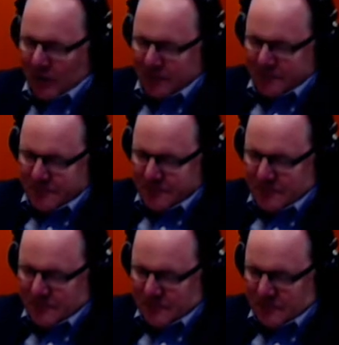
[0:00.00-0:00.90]

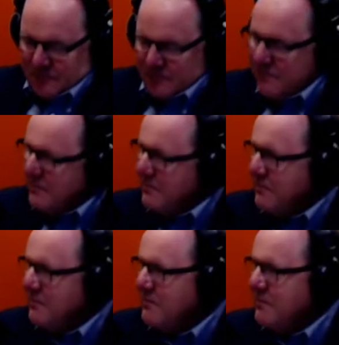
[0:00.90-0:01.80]

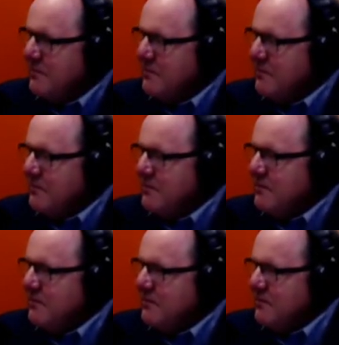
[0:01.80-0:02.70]

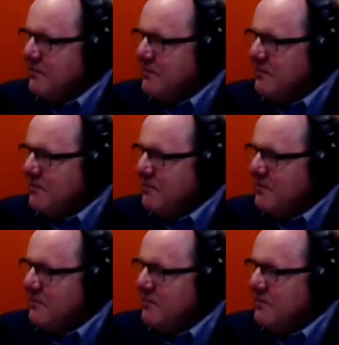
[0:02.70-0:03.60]

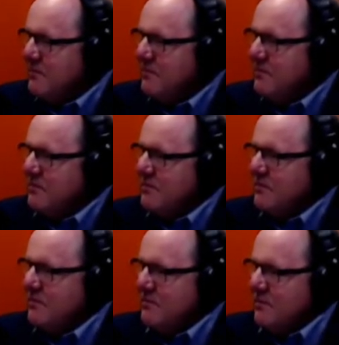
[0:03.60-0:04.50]

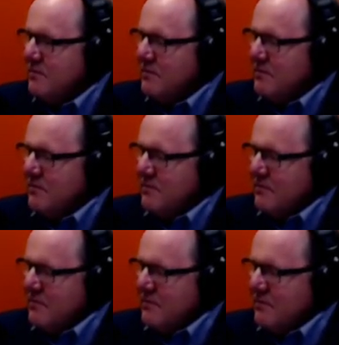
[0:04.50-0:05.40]

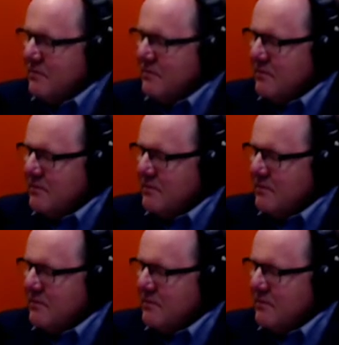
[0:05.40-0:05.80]
The person shown says nothing.